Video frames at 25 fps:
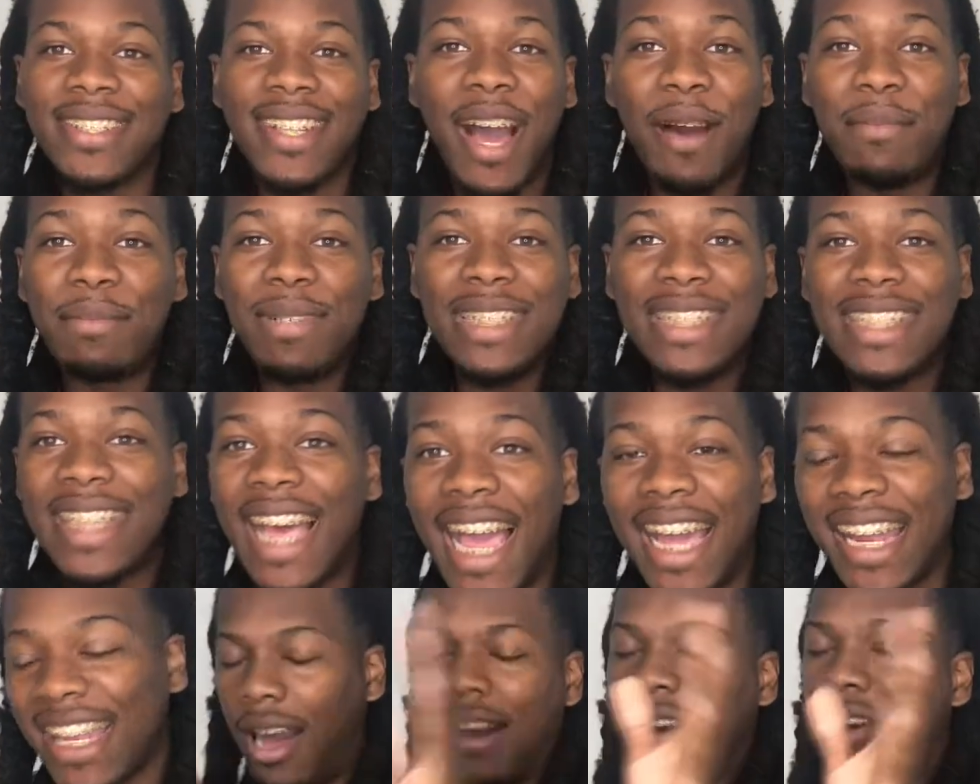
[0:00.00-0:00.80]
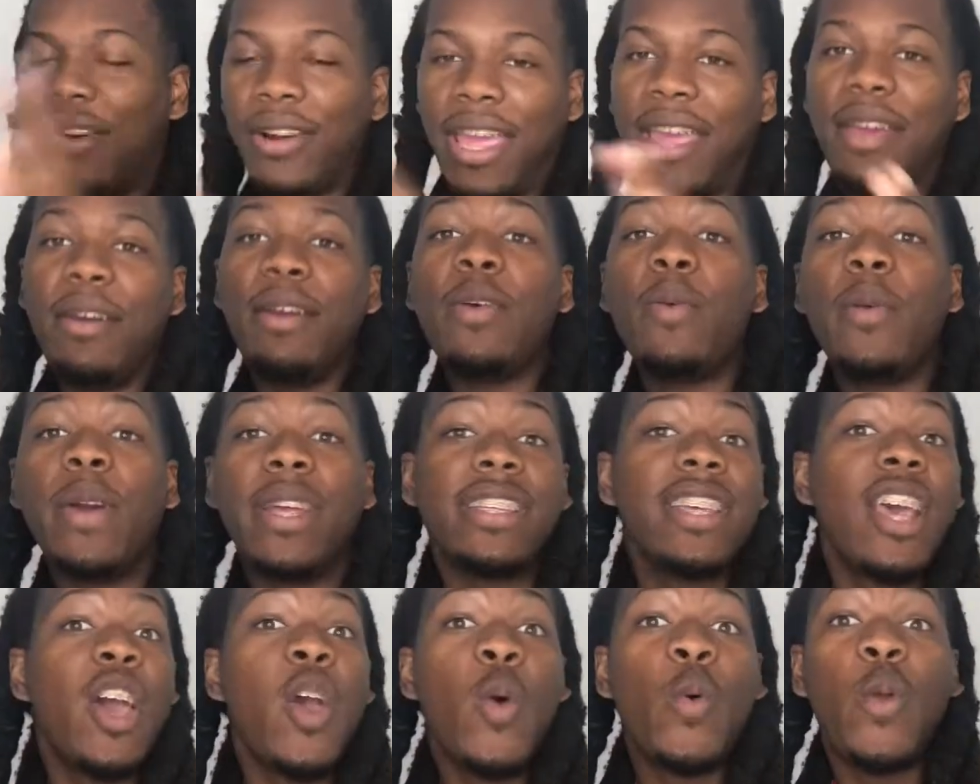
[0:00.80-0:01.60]
I'm excited. Okay, anyway,
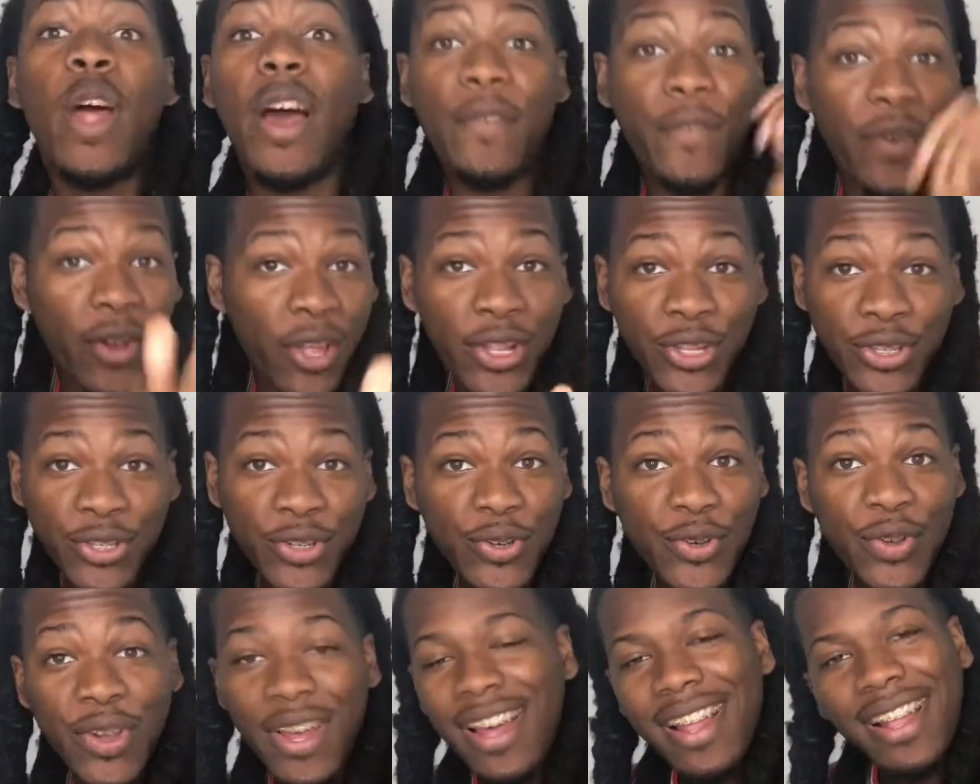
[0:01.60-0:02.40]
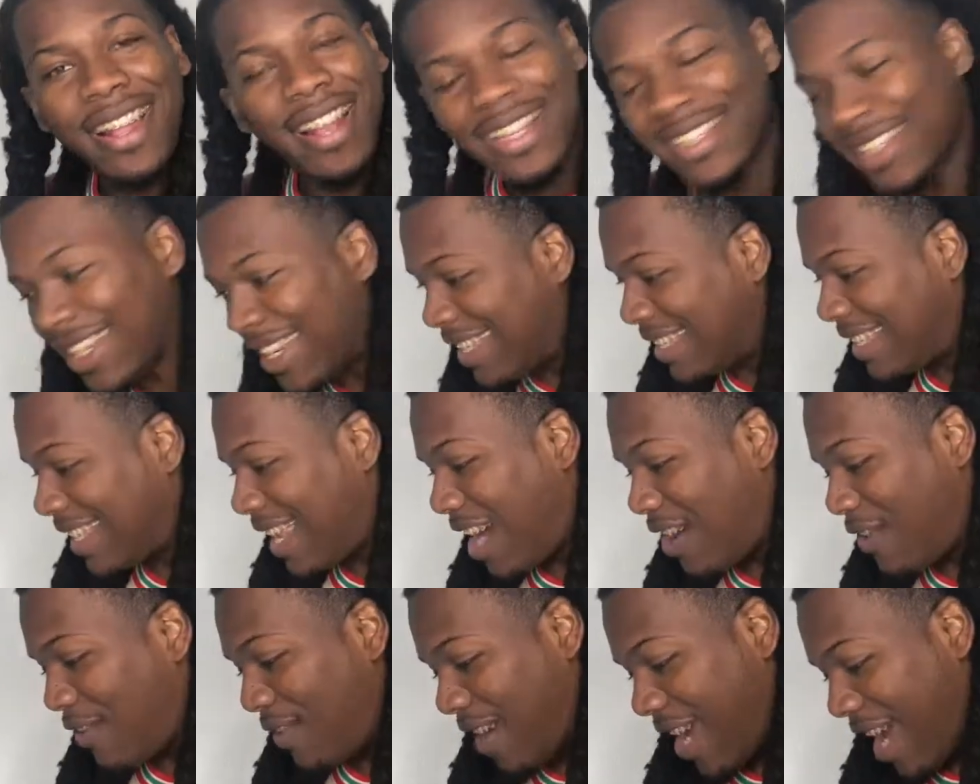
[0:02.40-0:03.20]
without further ado, let's get this
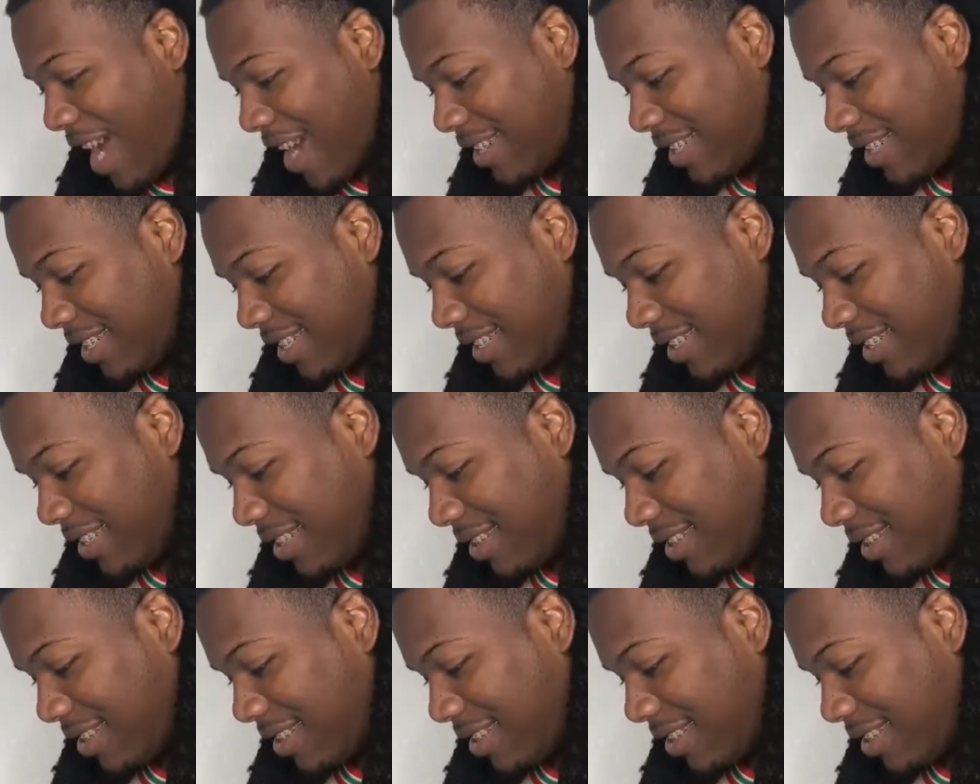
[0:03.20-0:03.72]
live reaction.